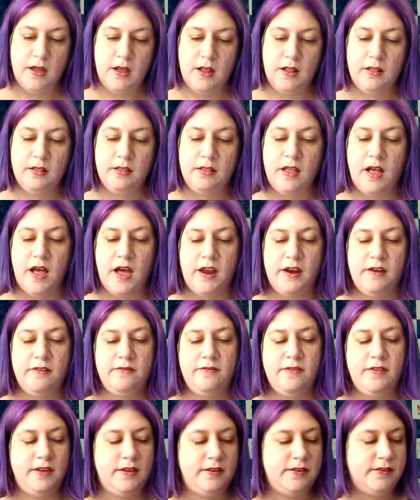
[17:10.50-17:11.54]
lot of
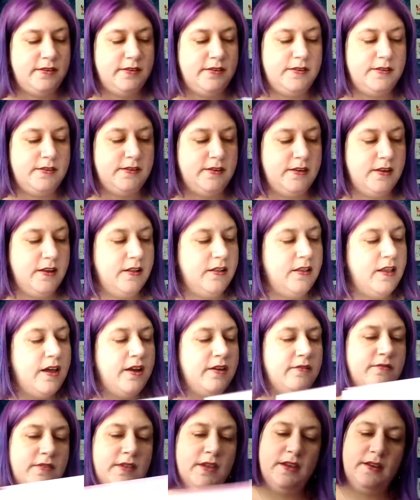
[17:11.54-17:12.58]

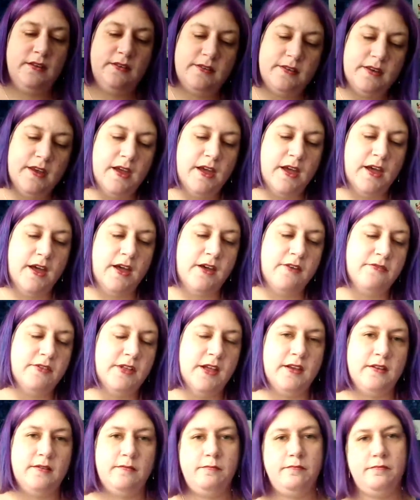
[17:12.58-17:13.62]
these have
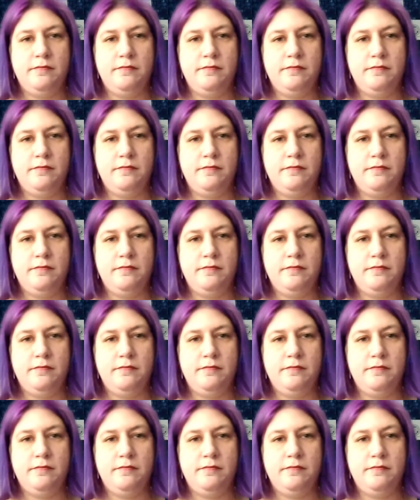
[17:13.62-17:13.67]
like